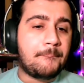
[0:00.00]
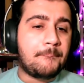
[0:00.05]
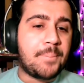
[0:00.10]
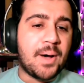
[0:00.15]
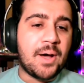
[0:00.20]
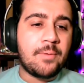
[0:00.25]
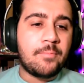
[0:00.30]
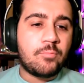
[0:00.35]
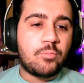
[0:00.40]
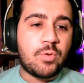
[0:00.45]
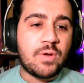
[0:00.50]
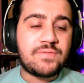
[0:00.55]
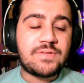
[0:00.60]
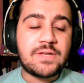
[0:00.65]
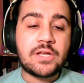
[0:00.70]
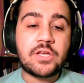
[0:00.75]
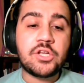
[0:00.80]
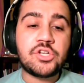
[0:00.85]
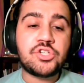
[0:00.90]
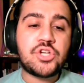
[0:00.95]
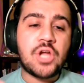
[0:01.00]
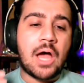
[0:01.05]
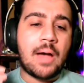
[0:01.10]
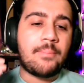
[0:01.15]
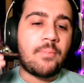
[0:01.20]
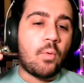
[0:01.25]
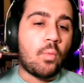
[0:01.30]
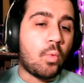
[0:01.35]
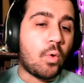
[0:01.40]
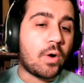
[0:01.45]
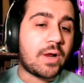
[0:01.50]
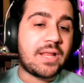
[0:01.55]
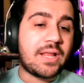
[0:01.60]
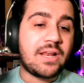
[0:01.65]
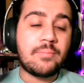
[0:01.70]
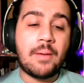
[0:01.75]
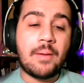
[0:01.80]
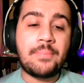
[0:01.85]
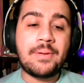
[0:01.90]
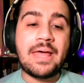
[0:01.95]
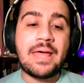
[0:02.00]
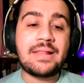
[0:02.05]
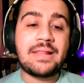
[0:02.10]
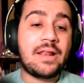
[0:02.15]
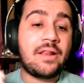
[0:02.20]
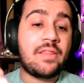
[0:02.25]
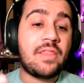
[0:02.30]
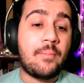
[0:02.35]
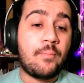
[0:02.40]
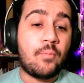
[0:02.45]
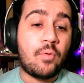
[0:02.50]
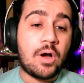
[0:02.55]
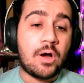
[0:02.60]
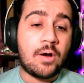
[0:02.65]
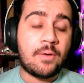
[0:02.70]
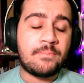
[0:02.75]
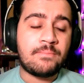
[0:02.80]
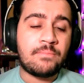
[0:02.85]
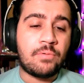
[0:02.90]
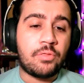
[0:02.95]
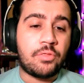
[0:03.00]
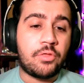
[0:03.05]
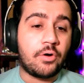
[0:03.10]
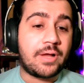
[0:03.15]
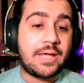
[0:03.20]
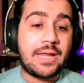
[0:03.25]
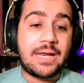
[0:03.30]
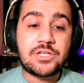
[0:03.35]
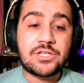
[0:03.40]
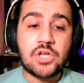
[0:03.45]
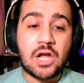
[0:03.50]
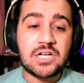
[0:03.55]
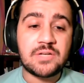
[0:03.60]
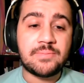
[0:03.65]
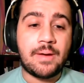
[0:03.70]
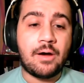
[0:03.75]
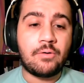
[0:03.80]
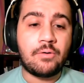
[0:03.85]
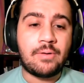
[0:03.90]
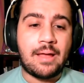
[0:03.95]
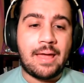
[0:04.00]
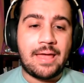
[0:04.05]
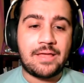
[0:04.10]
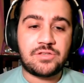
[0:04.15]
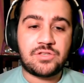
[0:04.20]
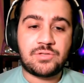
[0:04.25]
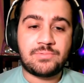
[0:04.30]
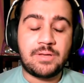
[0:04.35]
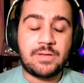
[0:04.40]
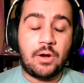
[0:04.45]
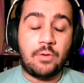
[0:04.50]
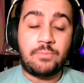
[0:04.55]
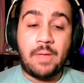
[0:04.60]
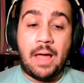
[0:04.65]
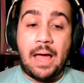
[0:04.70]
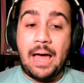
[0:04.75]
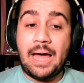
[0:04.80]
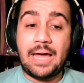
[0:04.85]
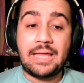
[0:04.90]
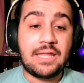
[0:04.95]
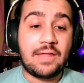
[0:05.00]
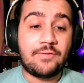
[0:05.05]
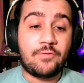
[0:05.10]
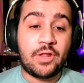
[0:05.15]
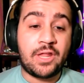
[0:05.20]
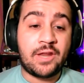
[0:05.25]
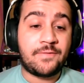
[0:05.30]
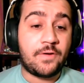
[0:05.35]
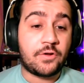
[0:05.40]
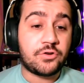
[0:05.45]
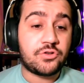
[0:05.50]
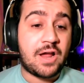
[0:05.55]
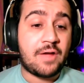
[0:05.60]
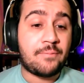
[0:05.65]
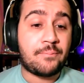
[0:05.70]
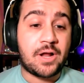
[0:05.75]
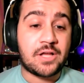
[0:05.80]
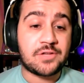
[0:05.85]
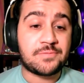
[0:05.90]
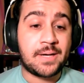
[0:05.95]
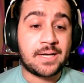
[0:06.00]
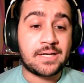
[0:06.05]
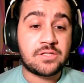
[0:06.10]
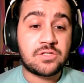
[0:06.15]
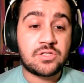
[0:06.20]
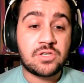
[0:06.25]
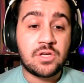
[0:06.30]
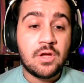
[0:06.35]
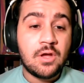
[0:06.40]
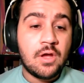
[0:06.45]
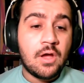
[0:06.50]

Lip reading: but we've did a good job working them up and getting them where they're getting talked about as, high level NFL draft prospects.